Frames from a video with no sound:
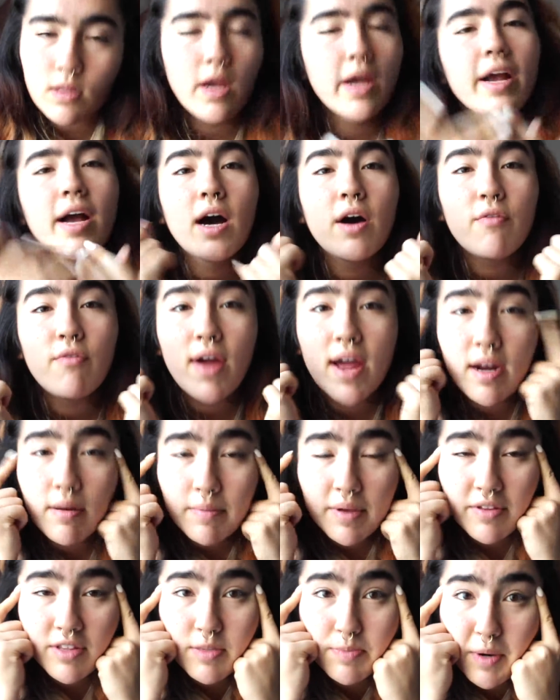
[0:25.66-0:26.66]
I got
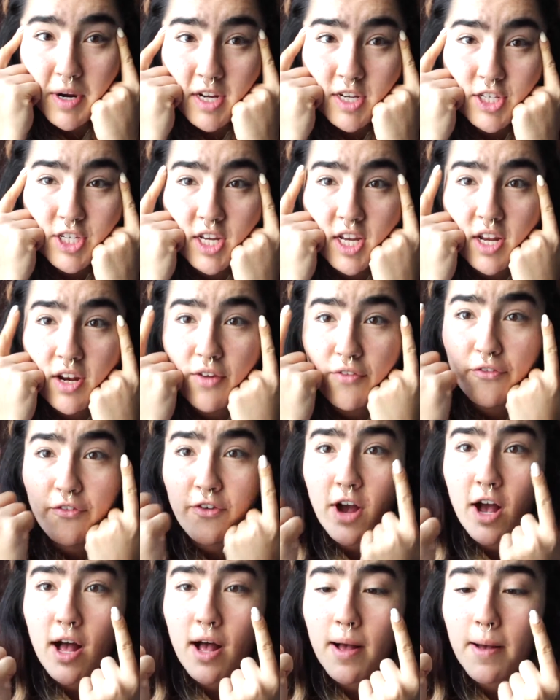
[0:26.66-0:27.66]
random inspiration
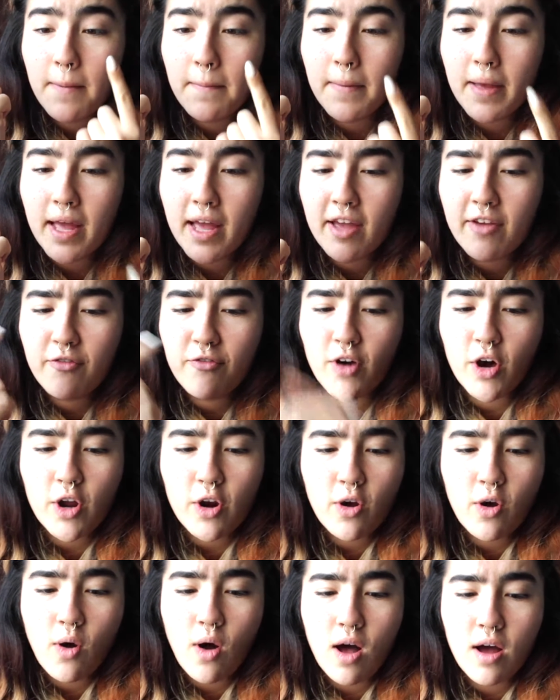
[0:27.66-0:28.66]
from a
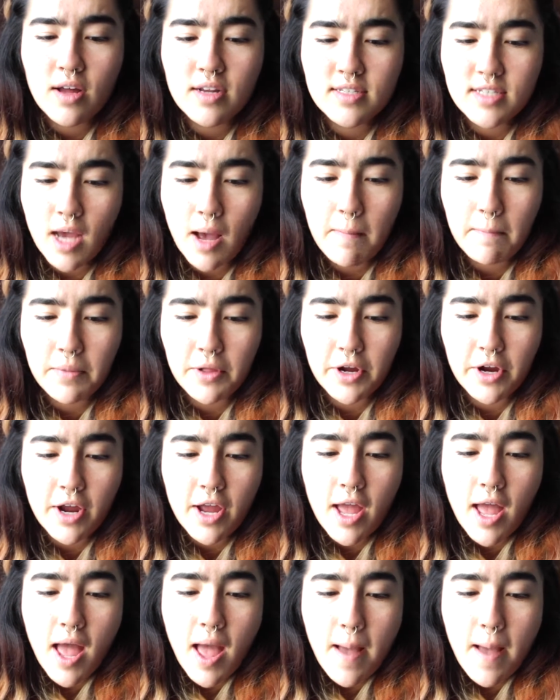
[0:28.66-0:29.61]
photo on Tumblr.